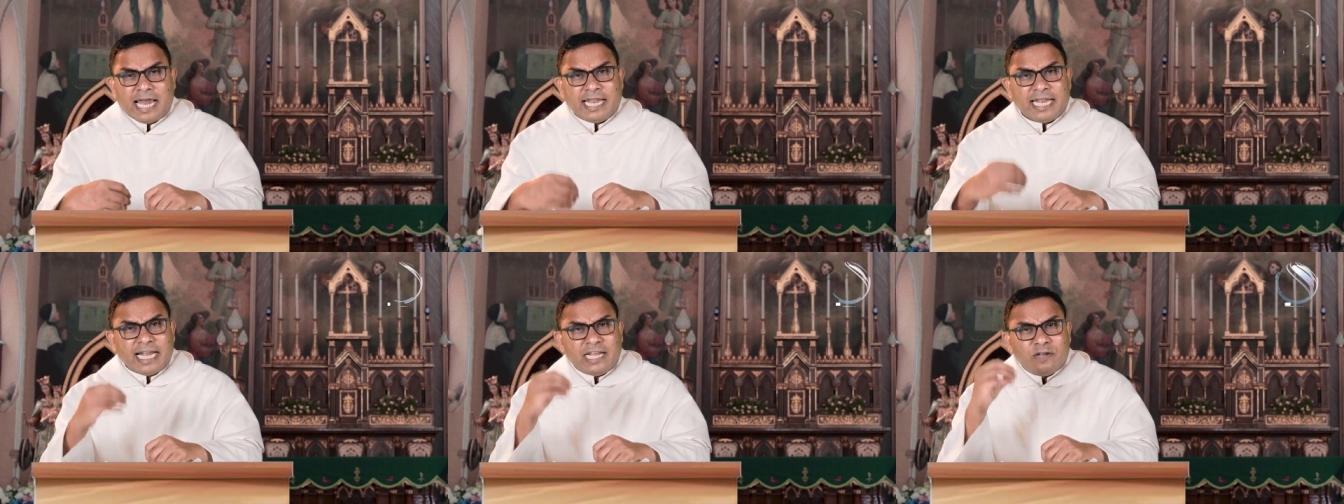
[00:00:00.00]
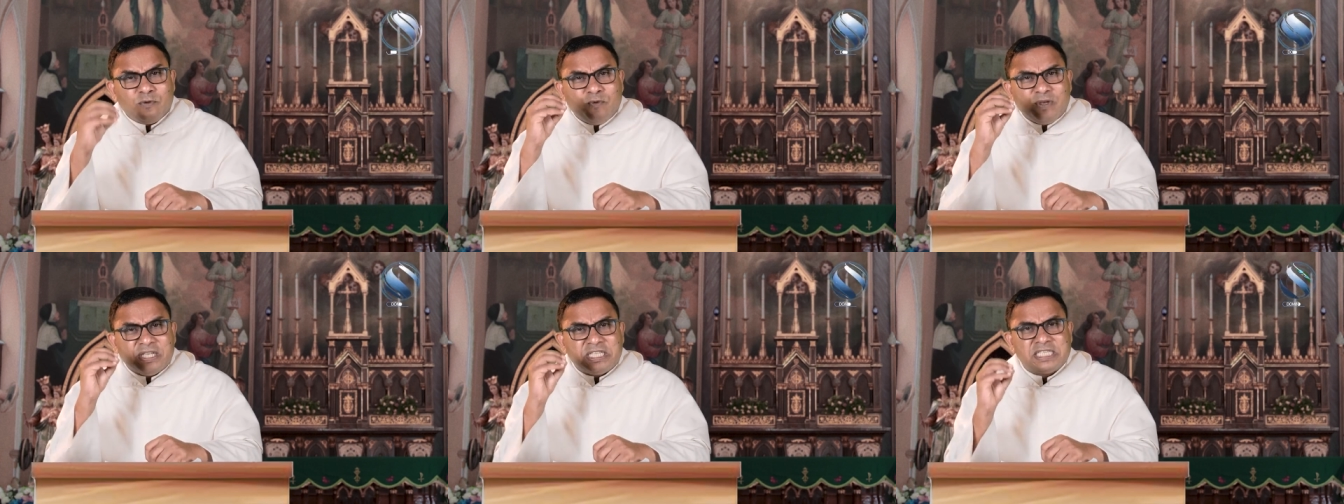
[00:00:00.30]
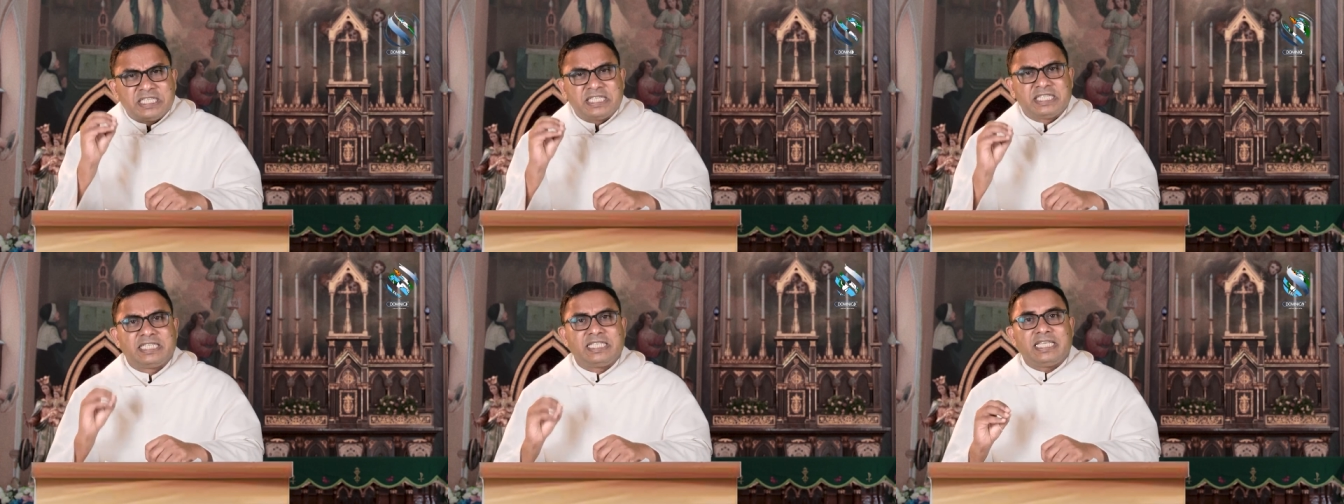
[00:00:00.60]
And yet we
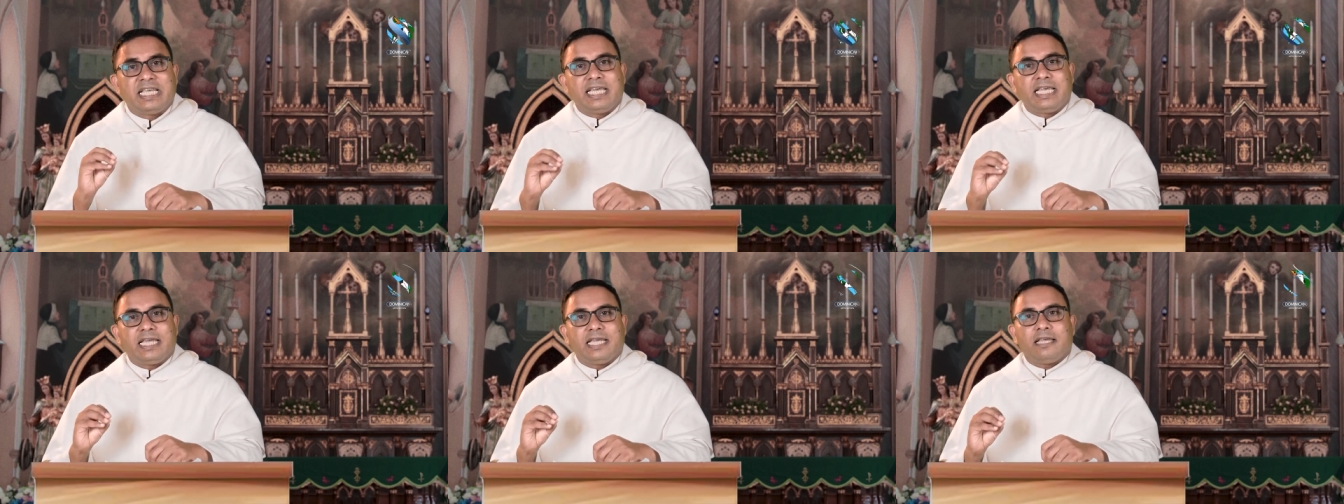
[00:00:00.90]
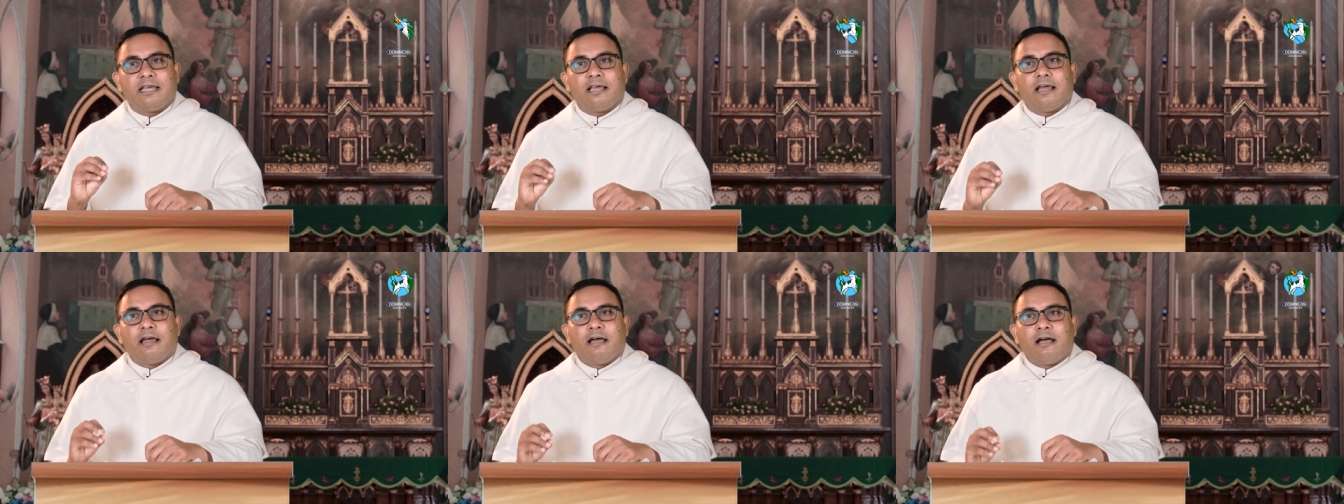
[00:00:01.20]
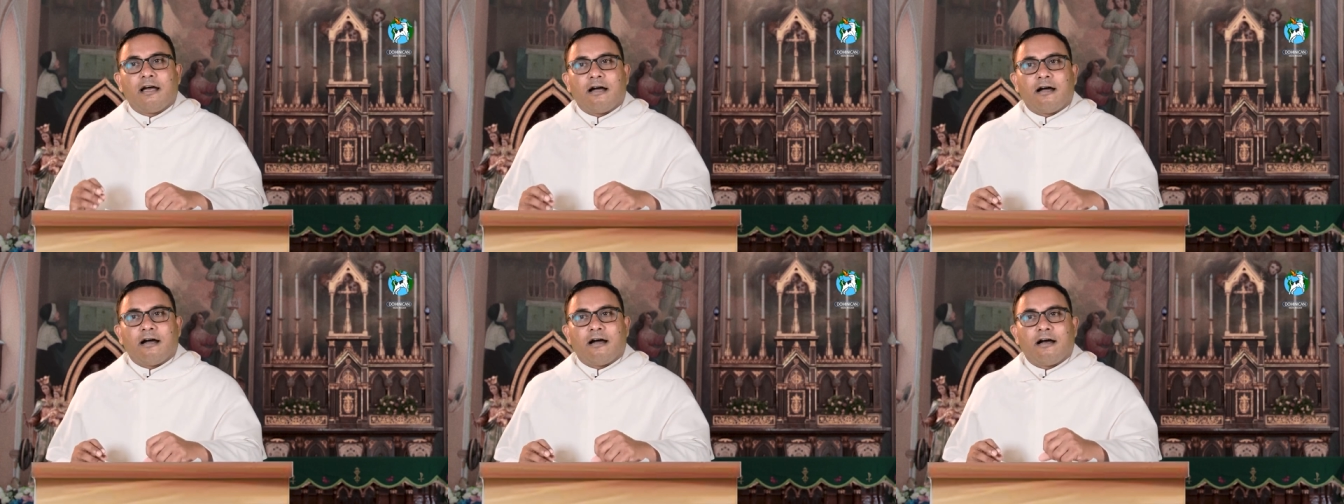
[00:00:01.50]
see
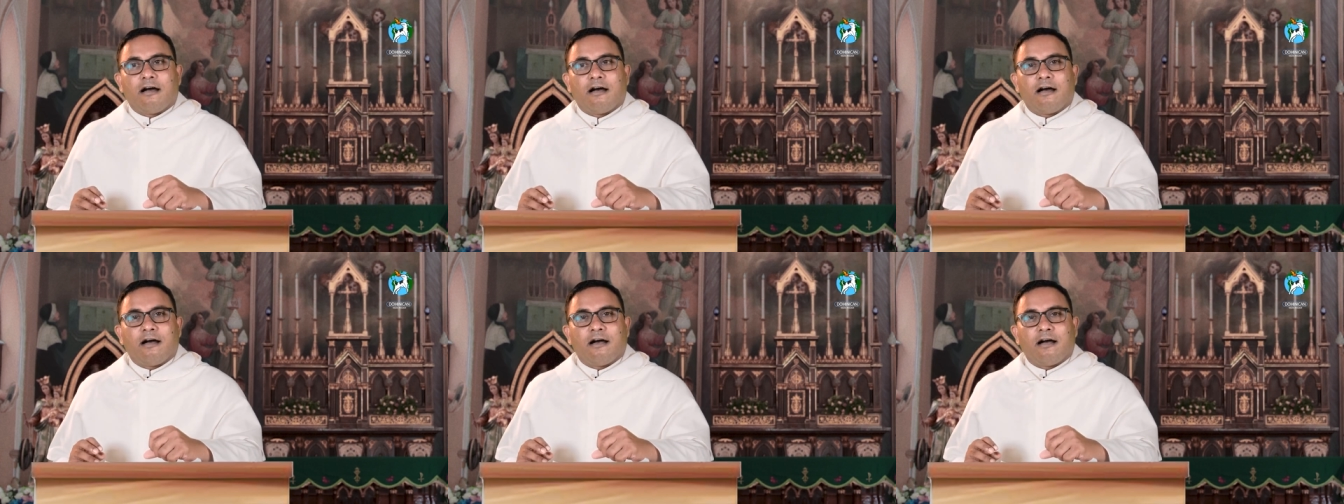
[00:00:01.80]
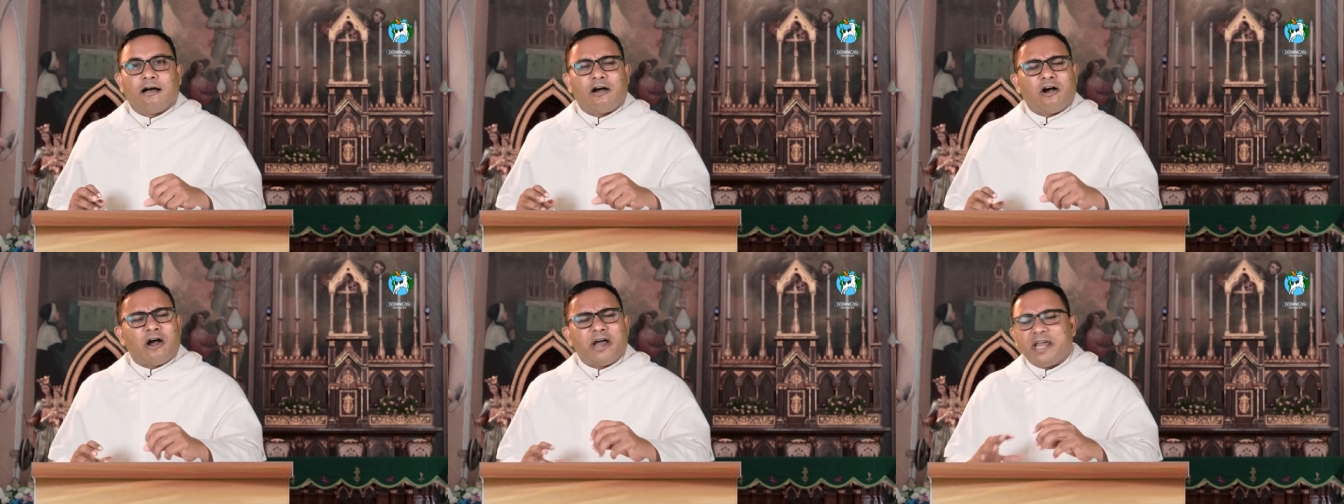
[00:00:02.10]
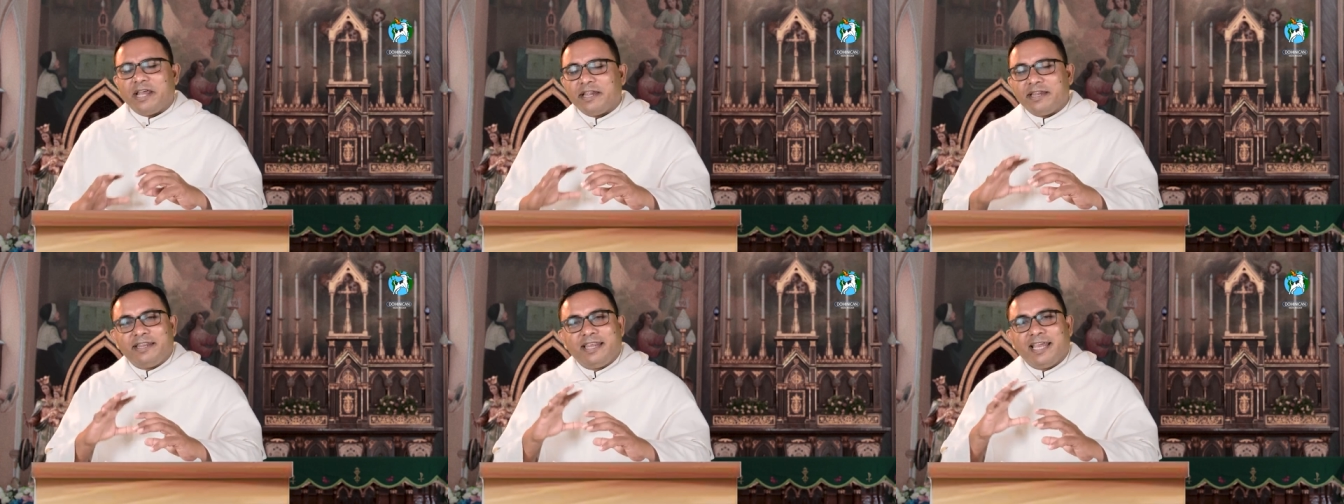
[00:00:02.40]

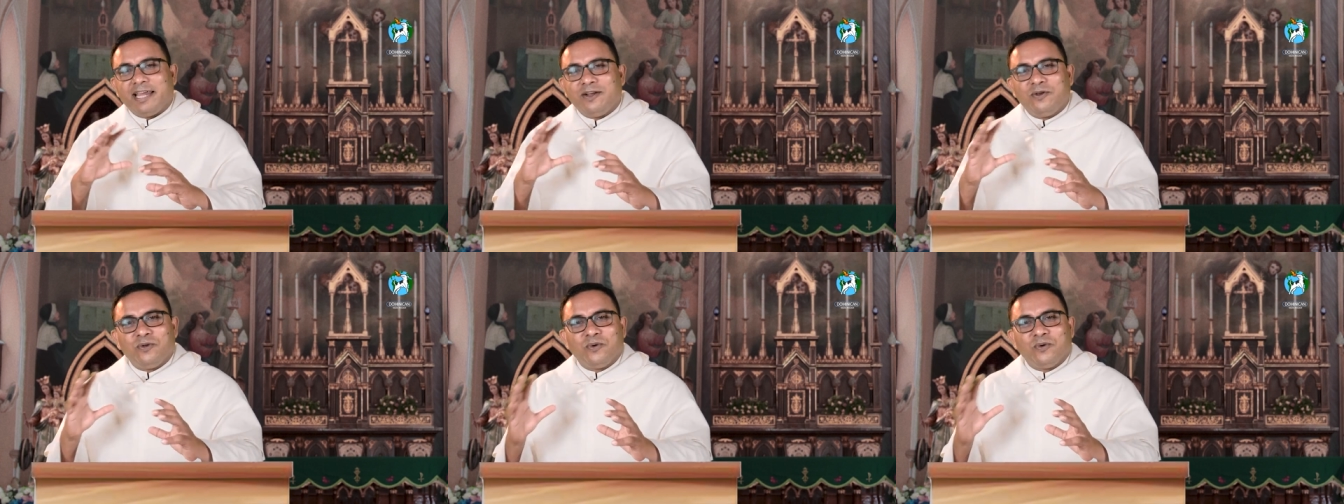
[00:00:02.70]
they